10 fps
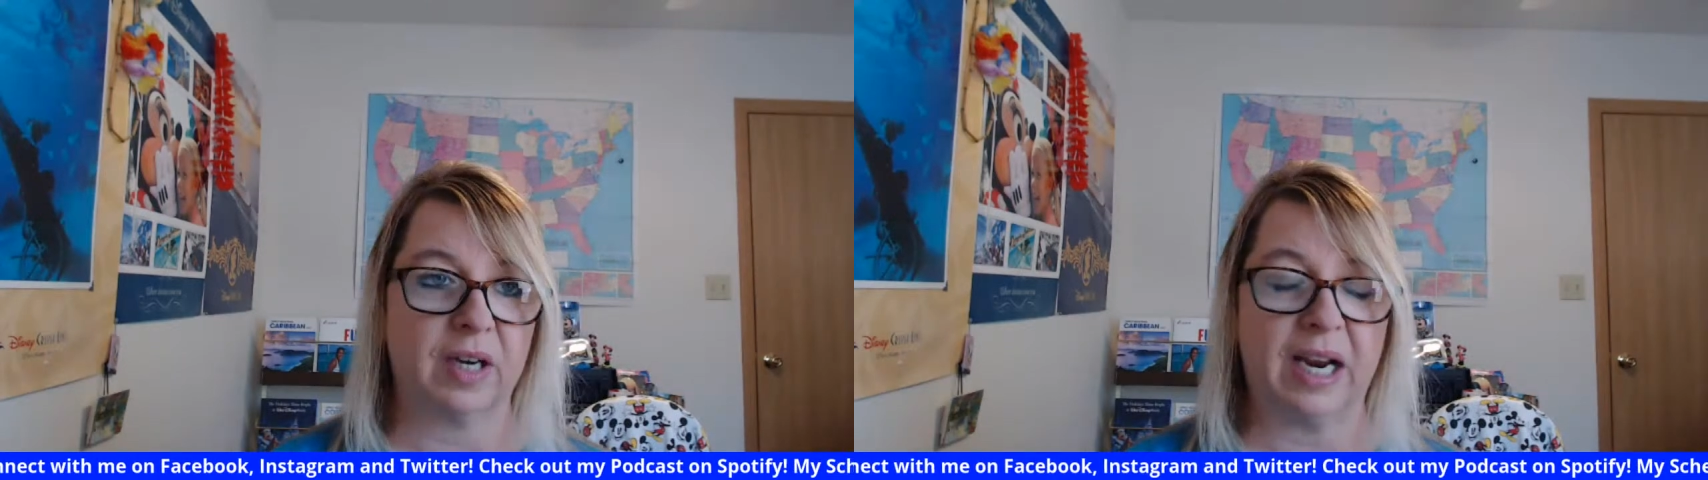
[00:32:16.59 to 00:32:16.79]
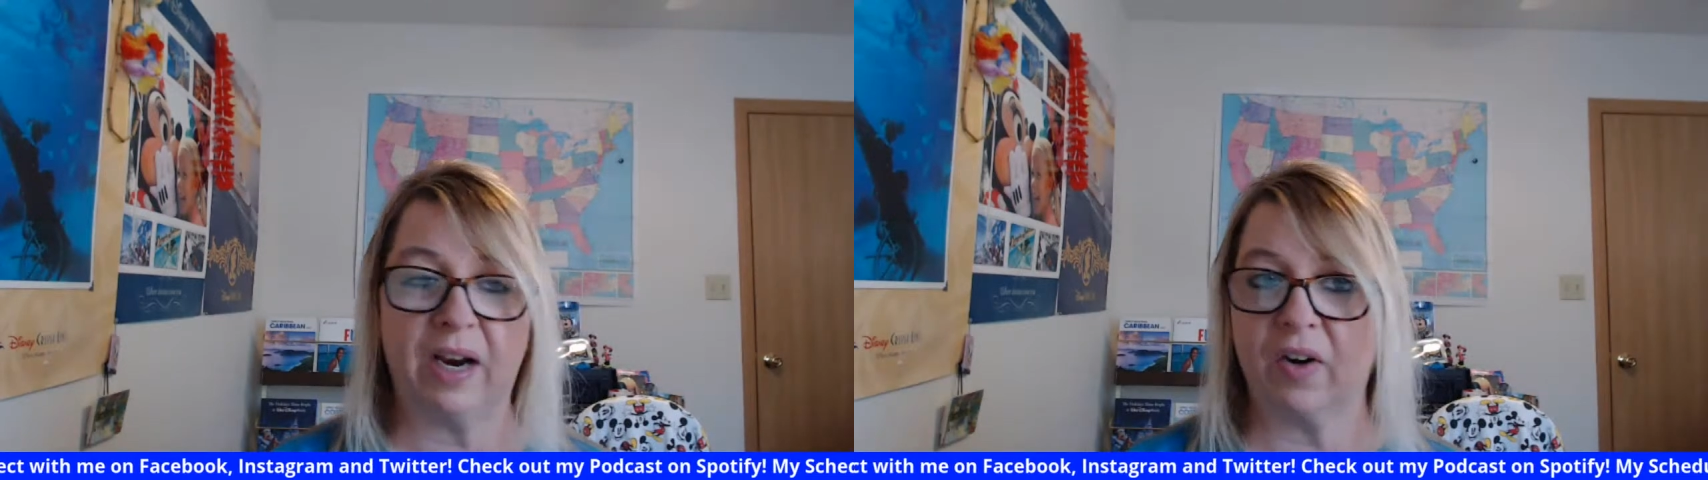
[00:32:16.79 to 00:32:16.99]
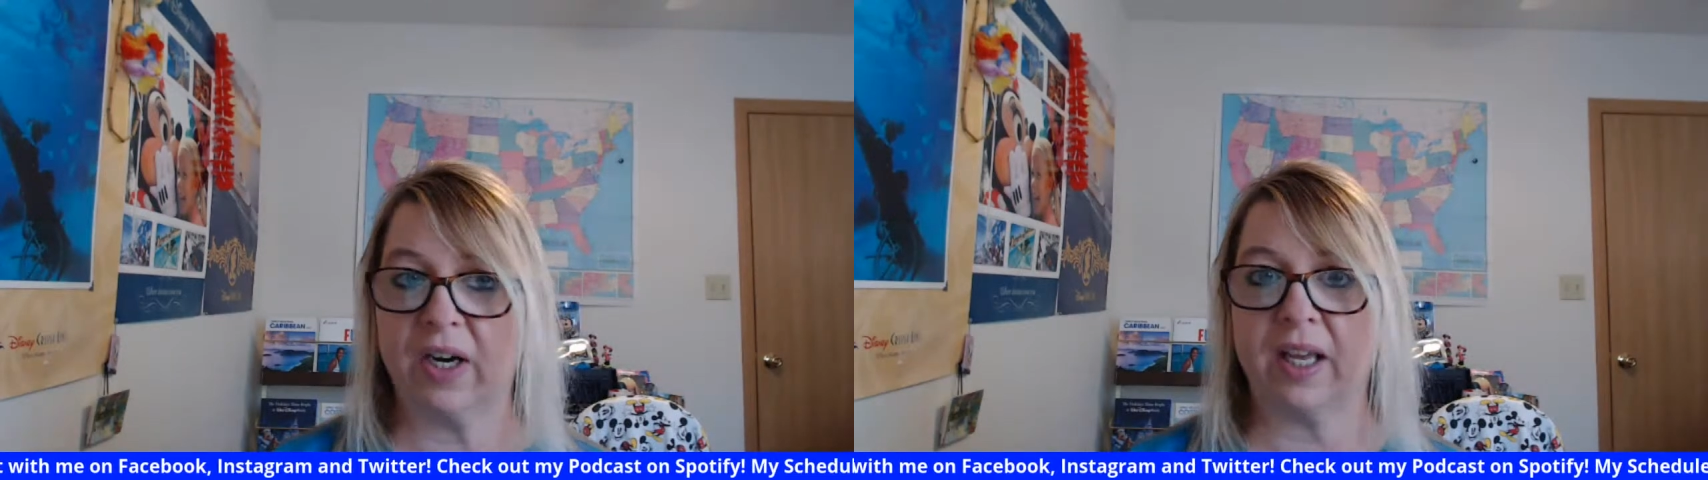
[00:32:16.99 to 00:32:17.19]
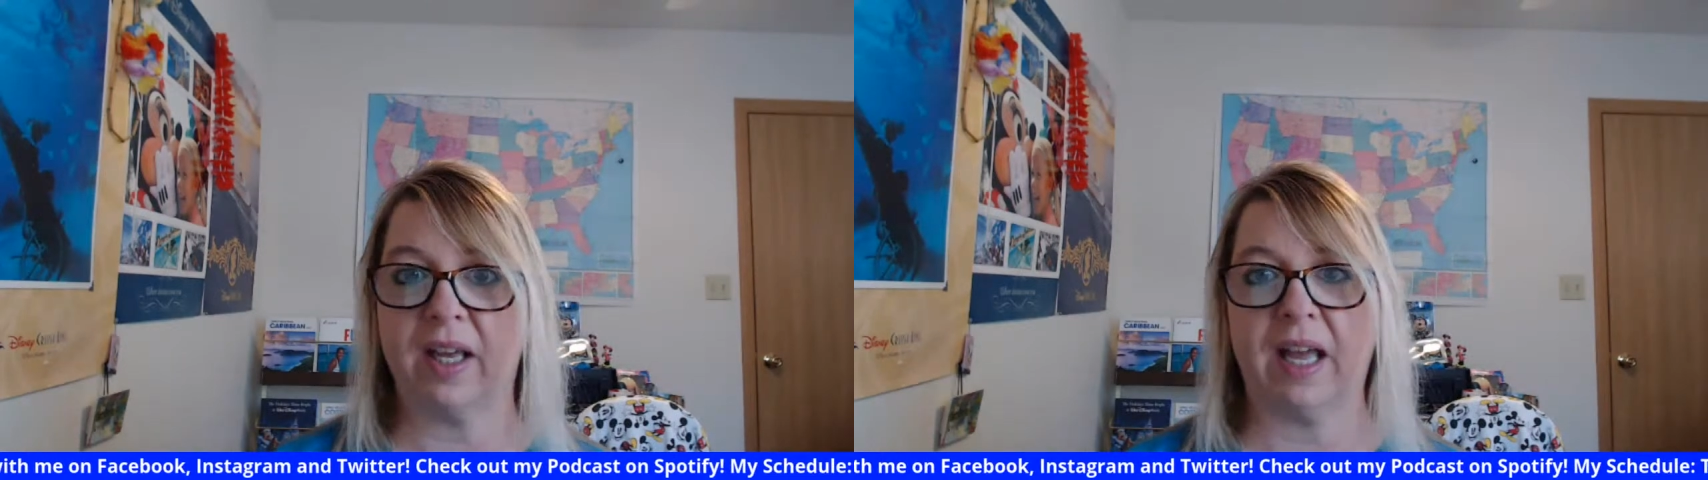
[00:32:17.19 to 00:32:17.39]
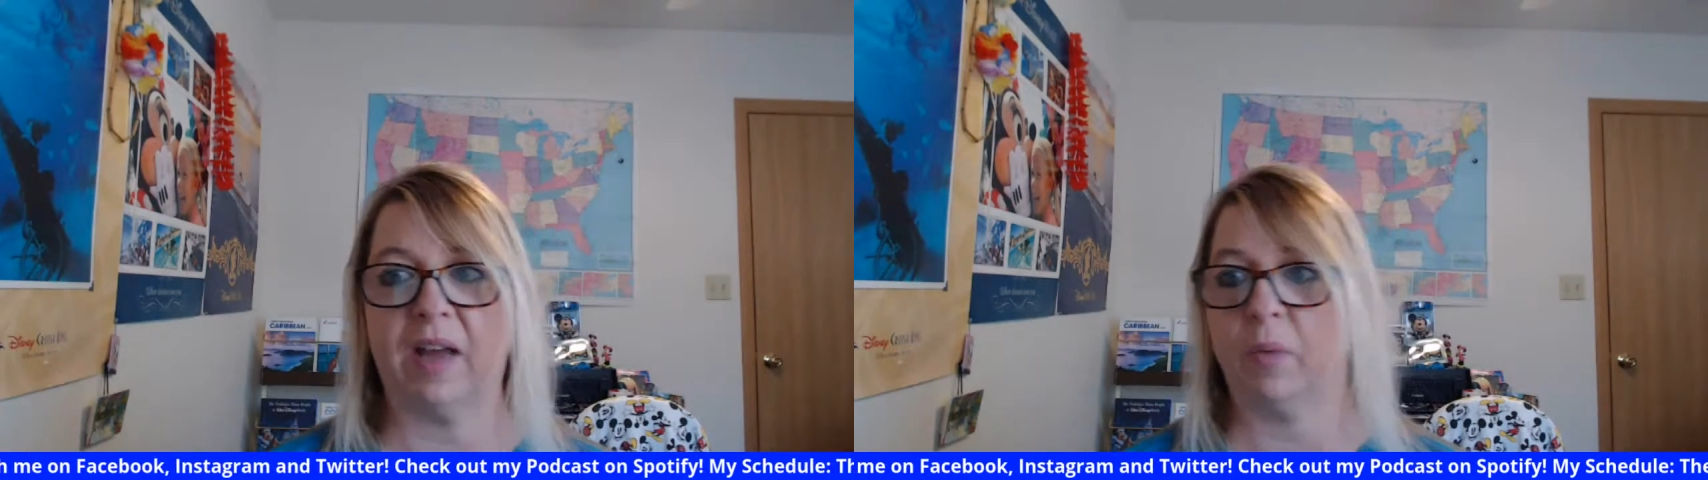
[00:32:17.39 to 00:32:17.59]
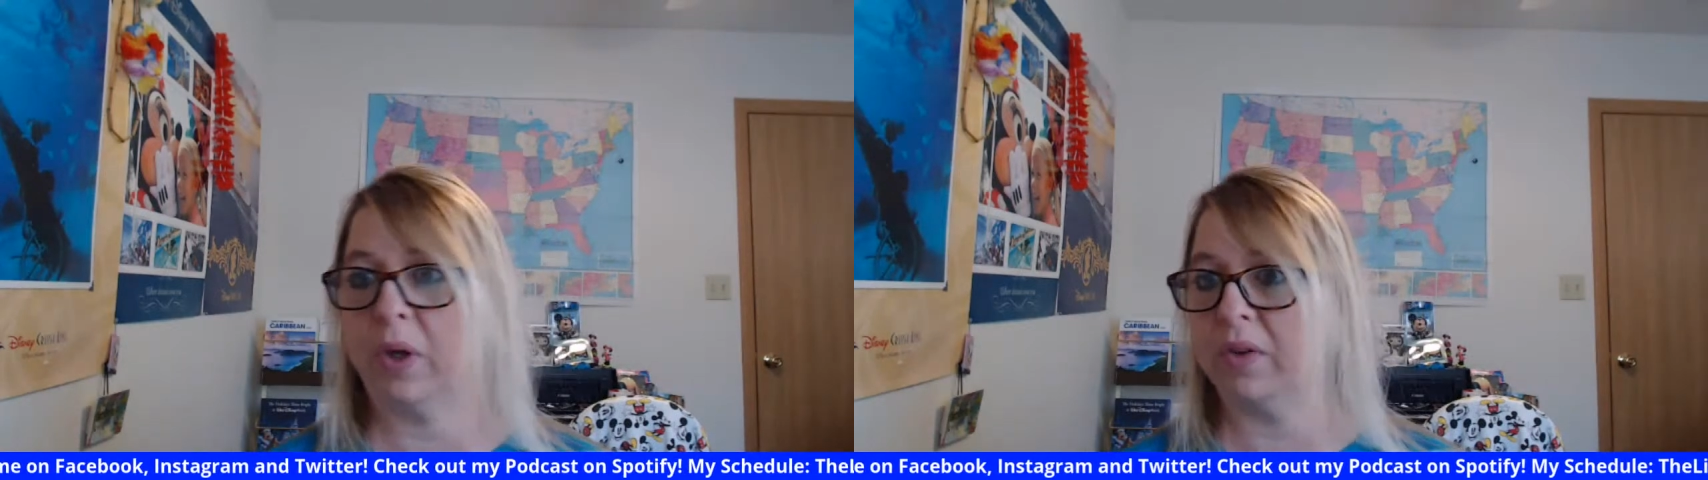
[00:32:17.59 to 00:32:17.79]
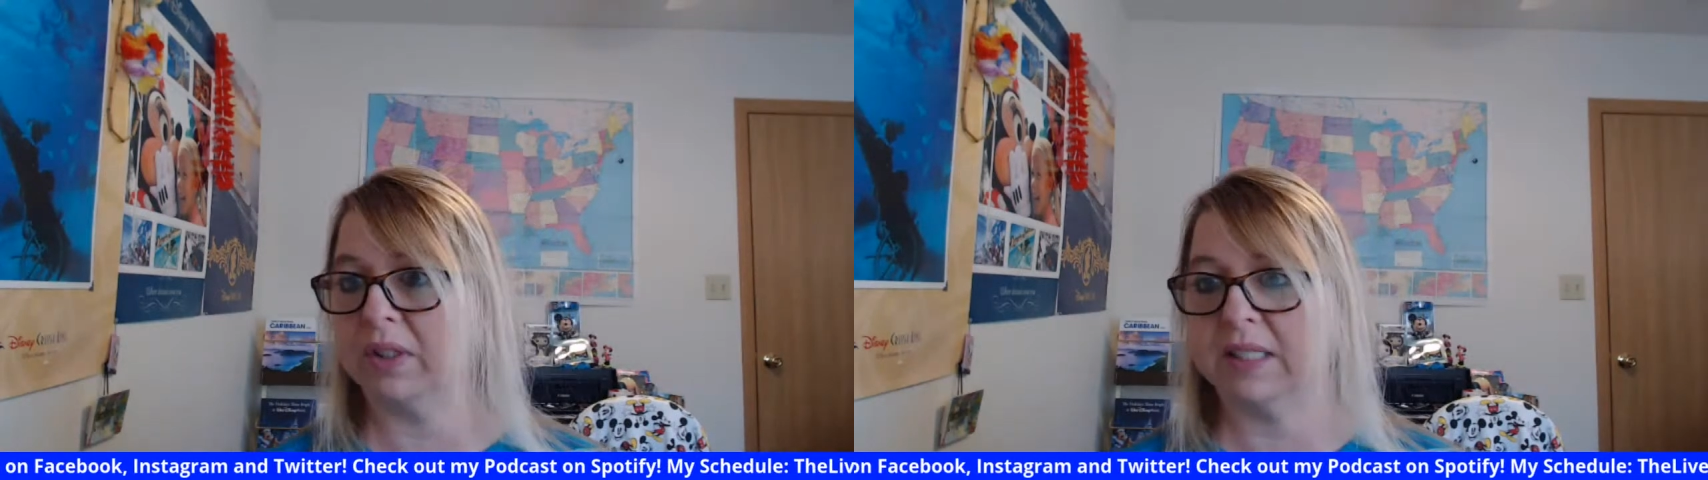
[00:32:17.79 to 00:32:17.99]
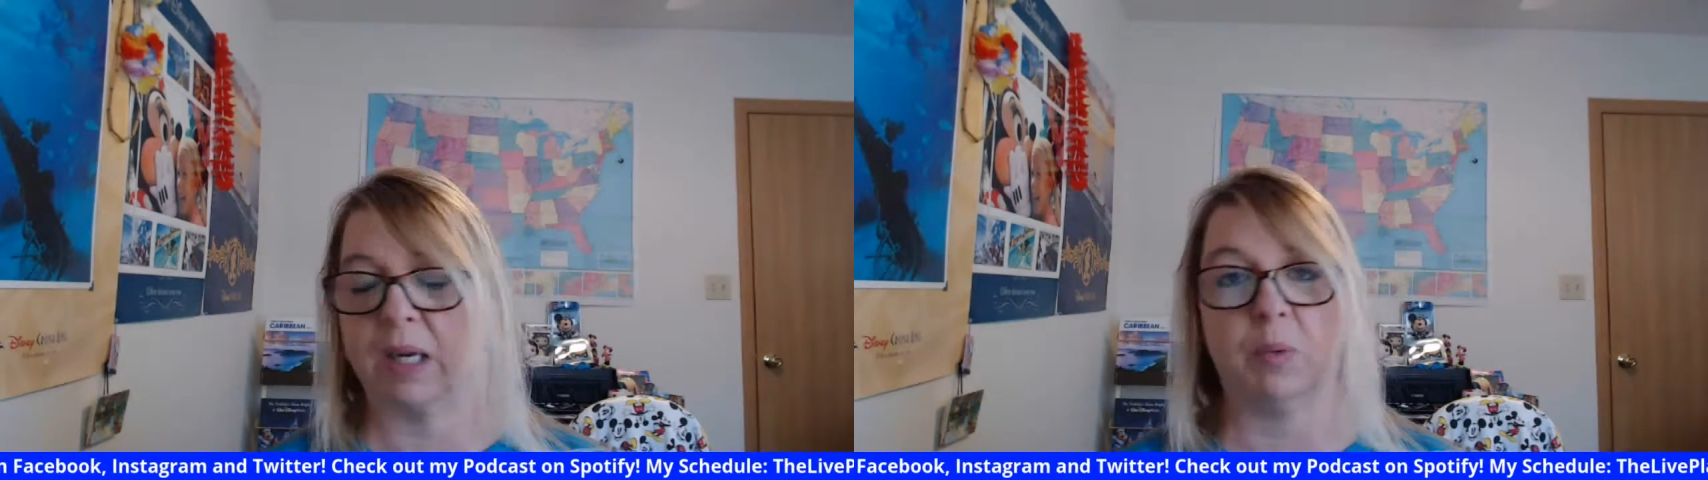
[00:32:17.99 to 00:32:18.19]
area, whether
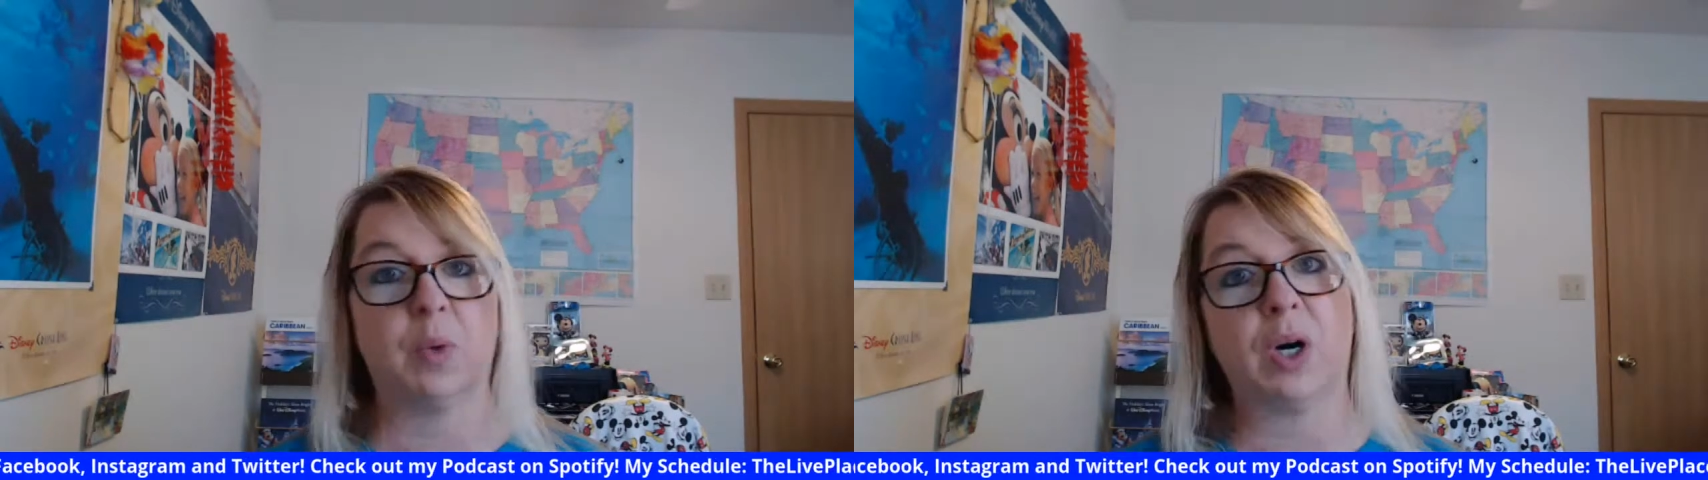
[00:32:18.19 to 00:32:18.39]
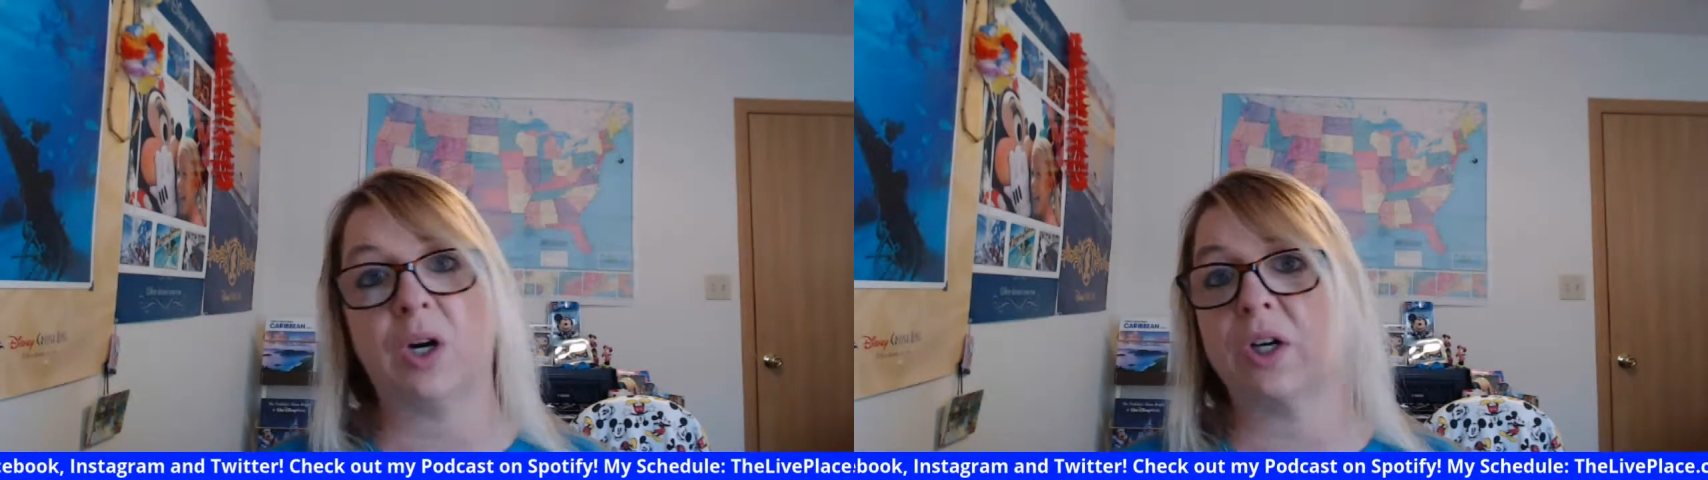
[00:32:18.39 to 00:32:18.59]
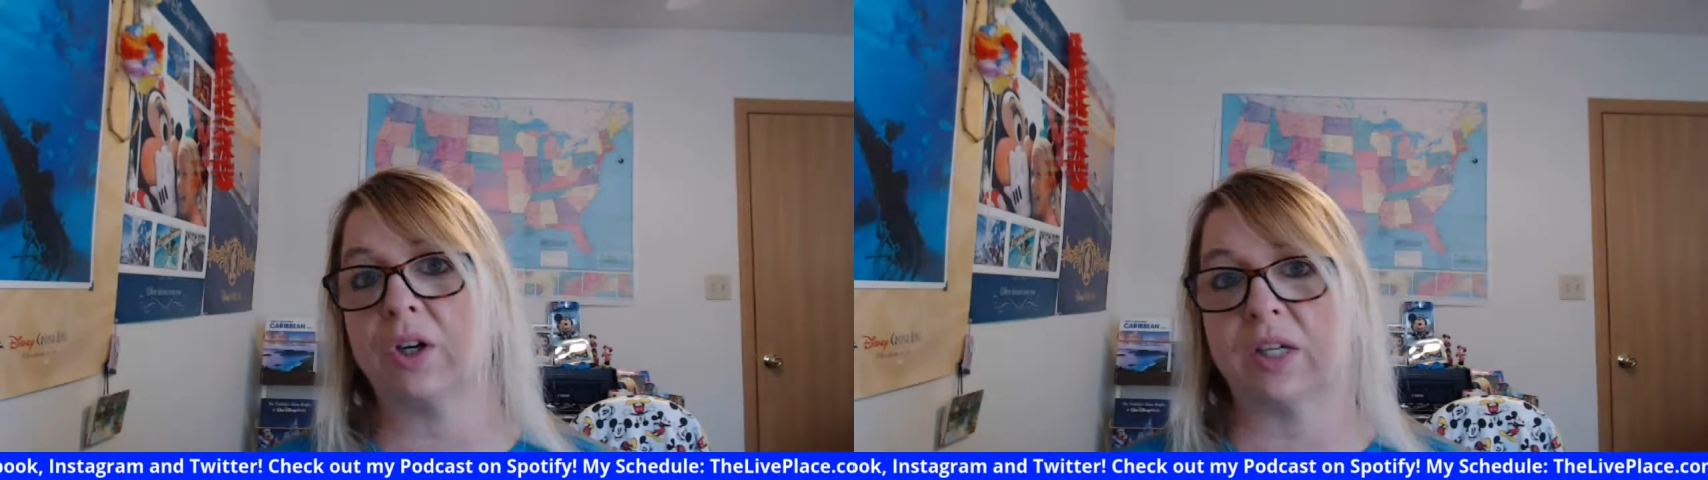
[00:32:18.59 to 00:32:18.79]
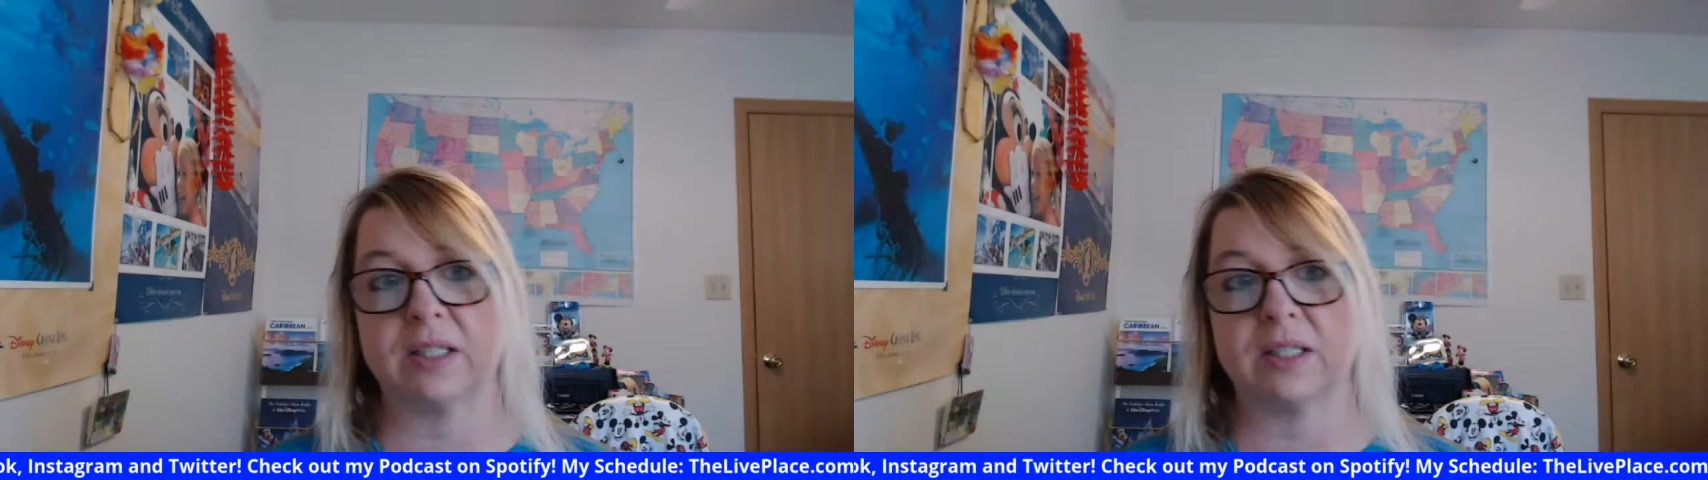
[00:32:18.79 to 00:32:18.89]
it's at work or